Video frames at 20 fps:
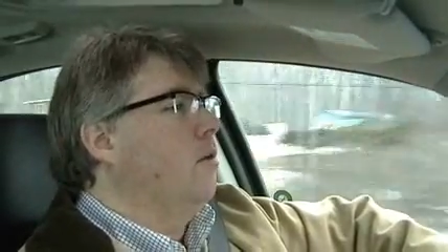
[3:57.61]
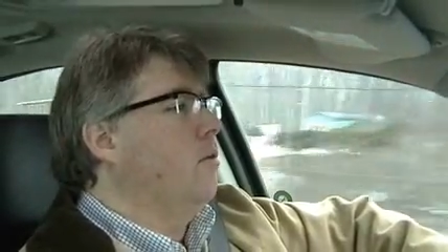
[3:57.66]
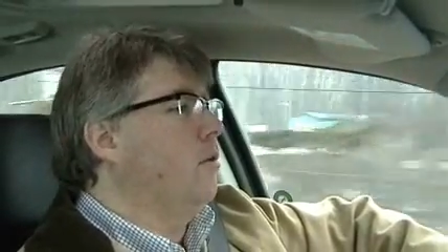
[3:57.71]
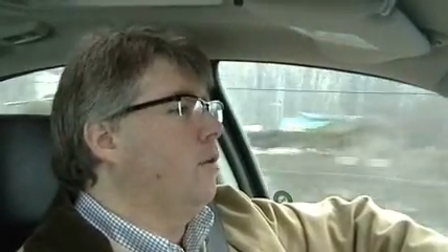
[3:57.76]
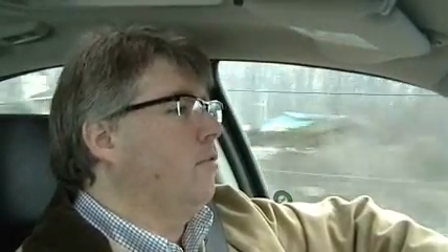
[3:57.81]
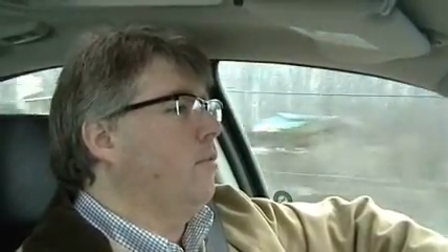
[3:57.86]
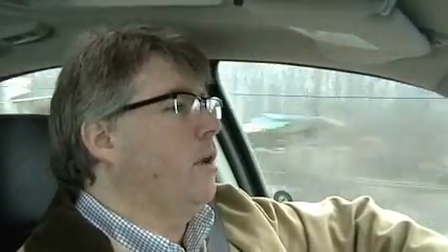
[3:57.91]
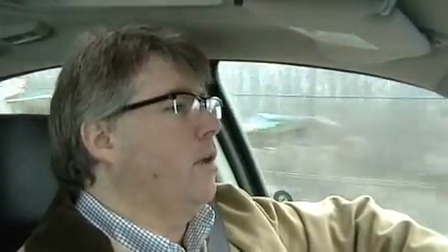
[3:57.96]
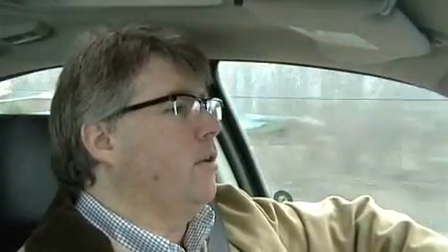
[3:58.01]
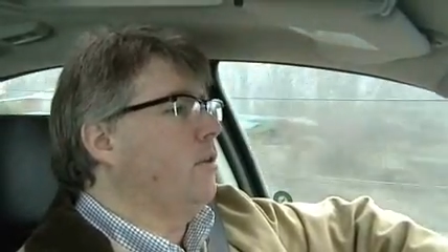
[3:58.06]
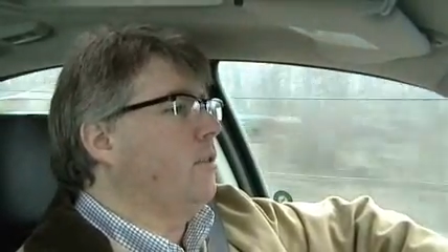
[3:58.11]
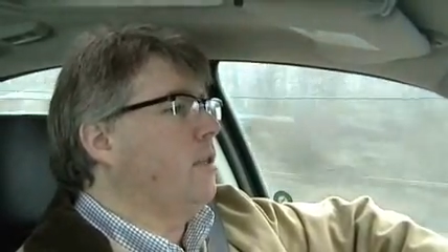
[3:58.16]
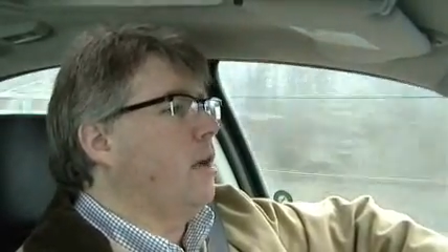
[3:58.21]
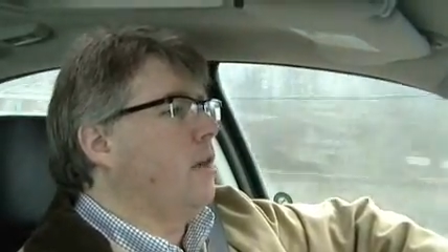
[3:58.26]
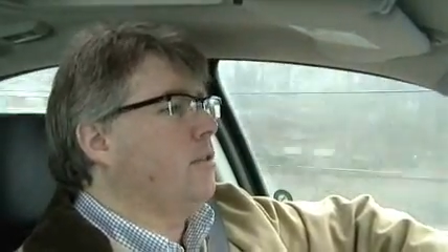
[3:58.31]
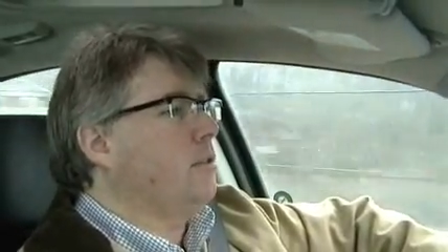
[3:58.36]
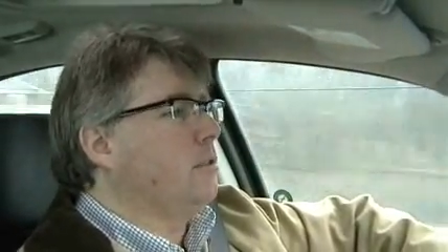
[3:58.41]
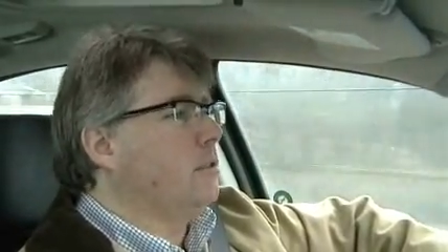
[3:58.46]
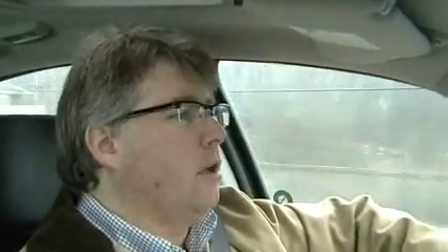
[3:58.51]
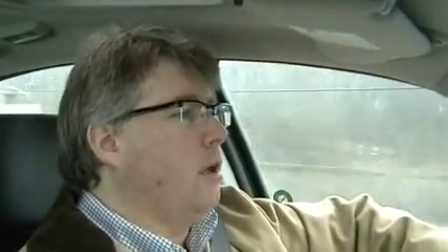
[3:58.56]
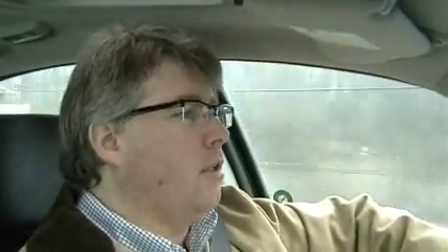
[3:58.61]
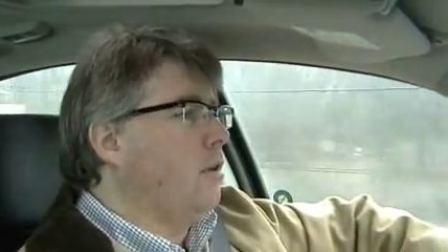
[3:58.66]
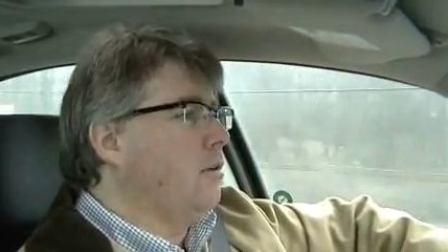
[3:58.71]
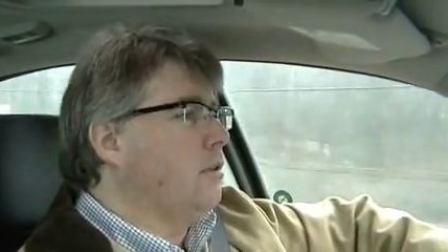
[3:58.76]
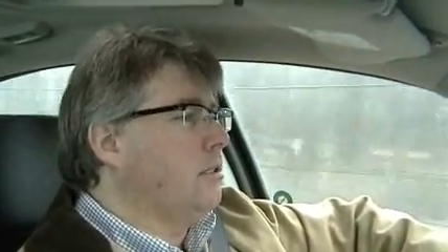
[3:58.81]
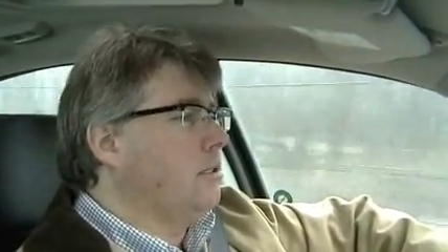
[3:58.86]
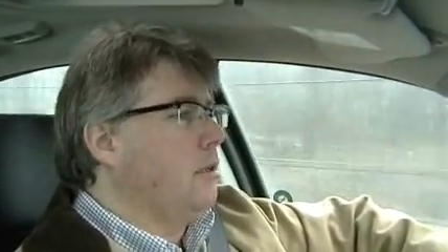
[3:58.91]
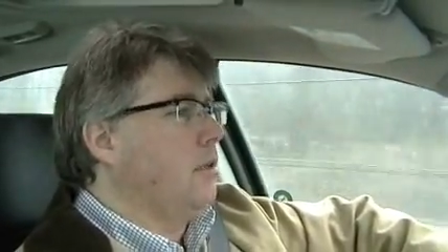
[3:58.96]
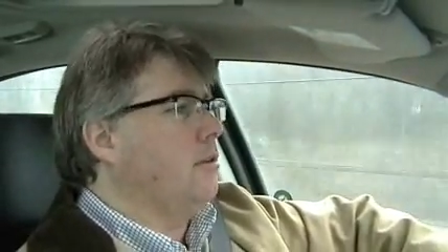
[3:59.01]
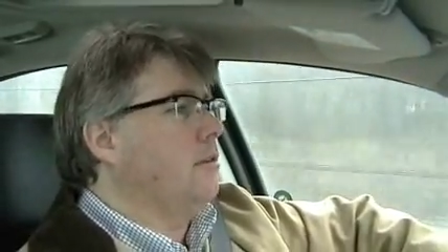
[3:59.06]
were
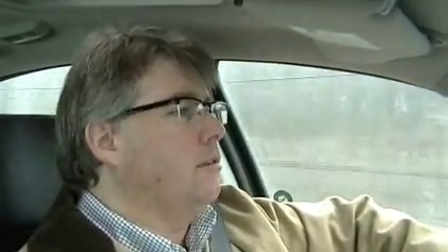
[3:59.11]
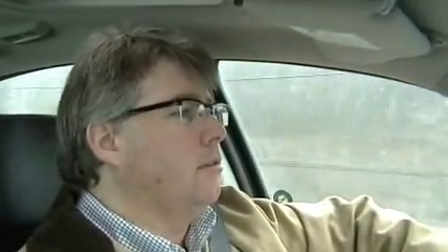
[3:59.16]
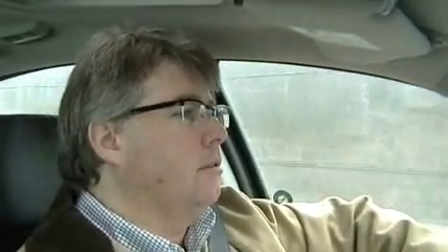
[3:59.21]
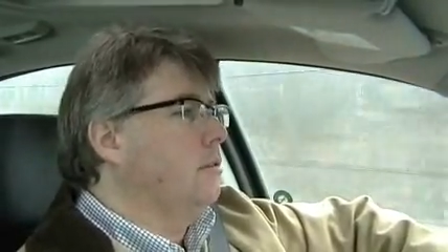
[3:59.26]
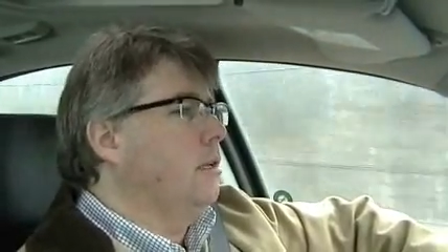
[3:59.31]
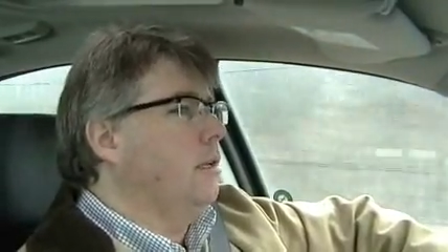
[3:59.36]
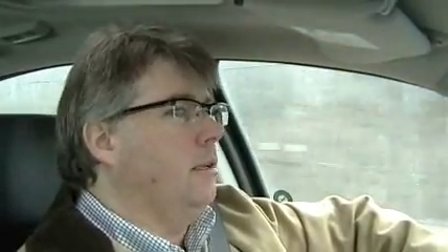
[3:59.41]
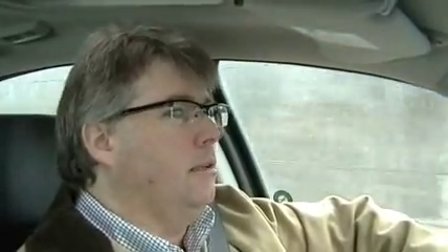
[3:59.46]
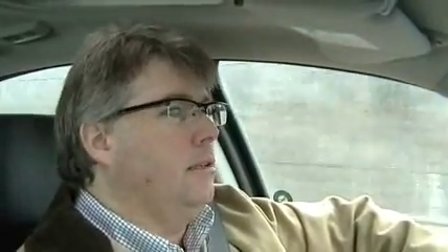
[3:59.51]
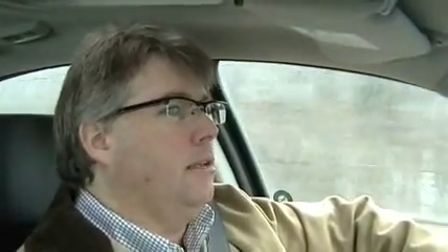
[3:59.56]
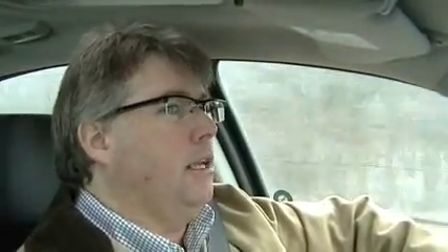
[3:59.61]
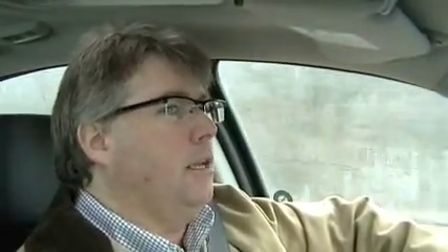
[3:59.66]
$300,000 in